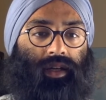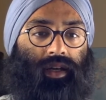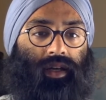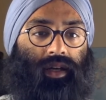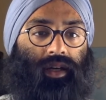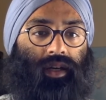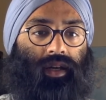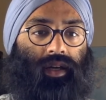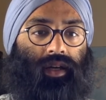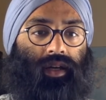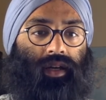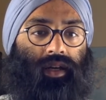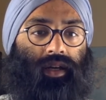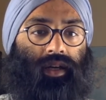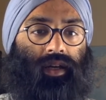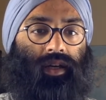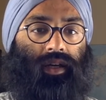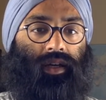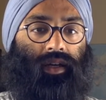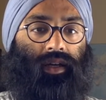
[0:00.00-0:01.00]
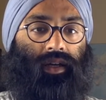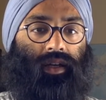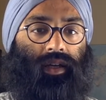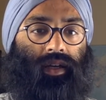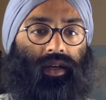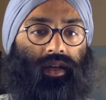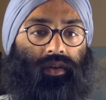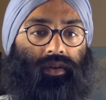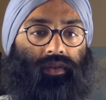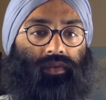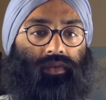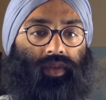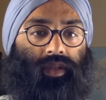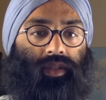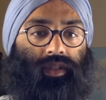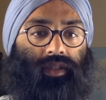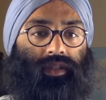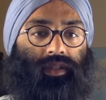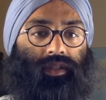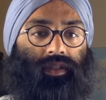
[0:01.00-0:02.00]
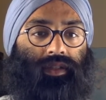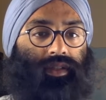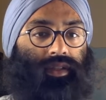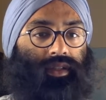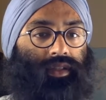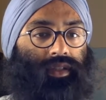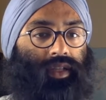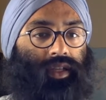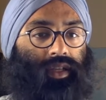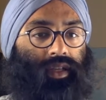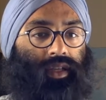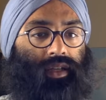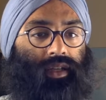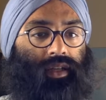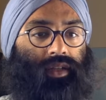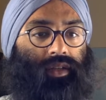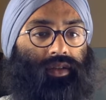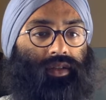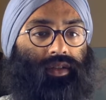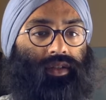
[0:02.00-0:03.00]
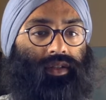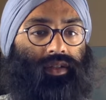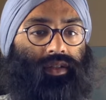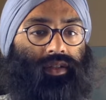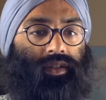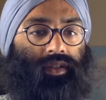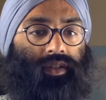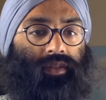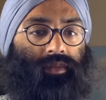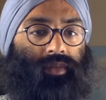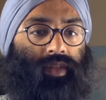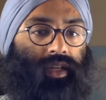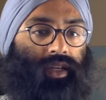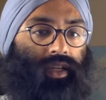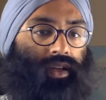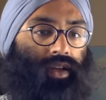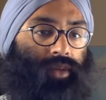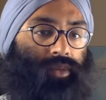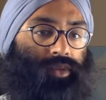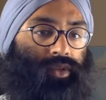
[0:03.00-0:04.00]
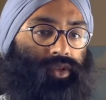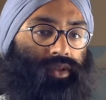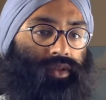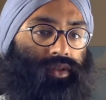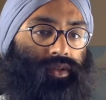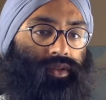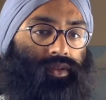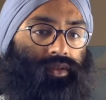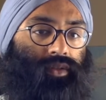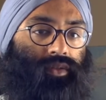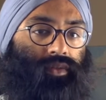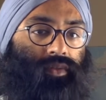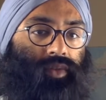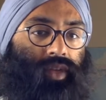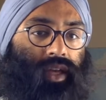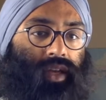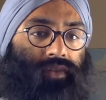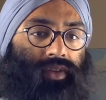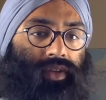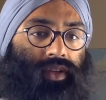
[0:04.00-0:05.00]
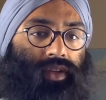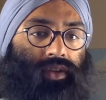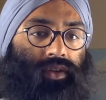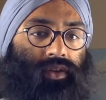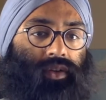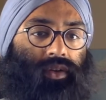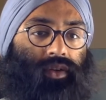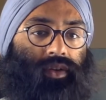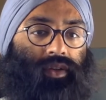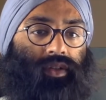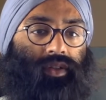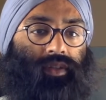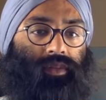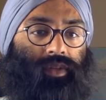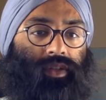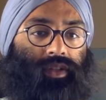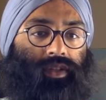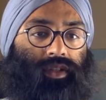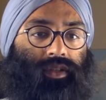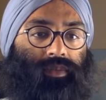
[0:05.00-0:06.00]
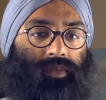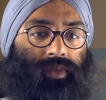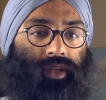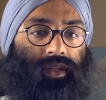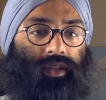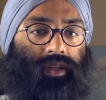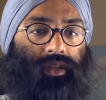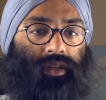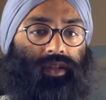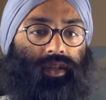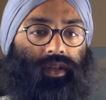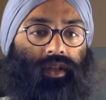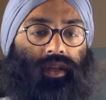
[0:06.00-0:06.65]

Now if we taking here doesn't seem like an option. We have here though because the piece is pinned.